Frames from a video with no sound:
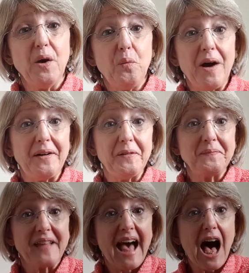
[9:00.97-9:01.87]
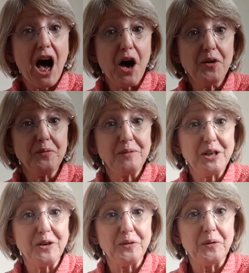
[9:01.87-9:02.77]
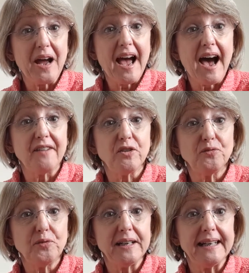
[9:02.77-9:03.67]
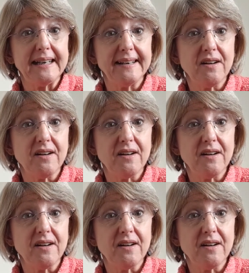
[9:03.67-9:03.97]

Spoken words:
Well, I hope you have a really